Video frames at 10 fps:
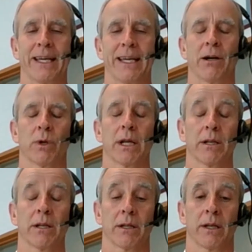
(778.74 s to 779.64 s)
Yeah, well,
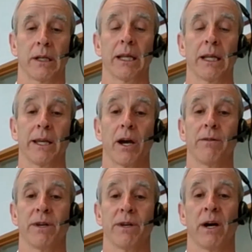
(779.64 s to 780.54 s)
clearly
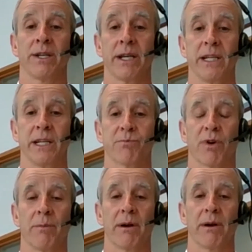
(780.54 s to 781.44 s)
COVID-19 is
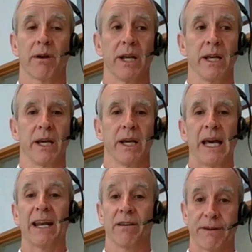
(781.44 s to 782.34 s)
primarily
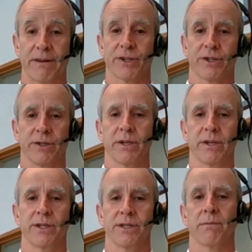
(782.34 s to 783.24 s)
an infectious
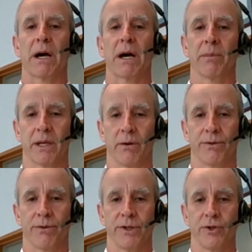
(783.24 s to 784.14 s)
diseases and public
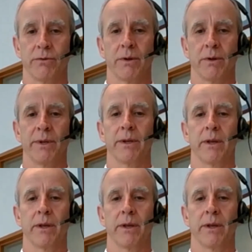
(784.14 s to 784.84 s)
health issue. I mean,